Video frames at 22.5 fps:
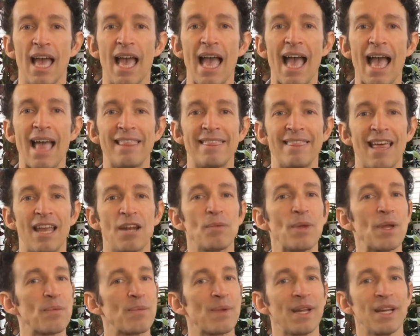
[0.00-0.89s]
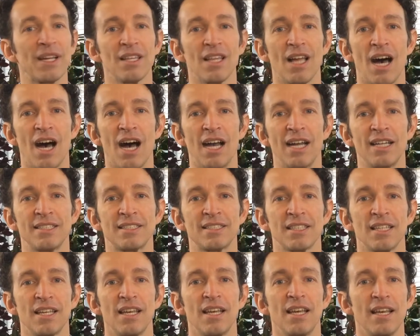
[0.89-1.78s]
And then we realize
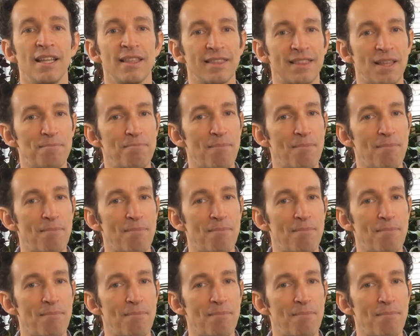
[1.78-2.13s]
the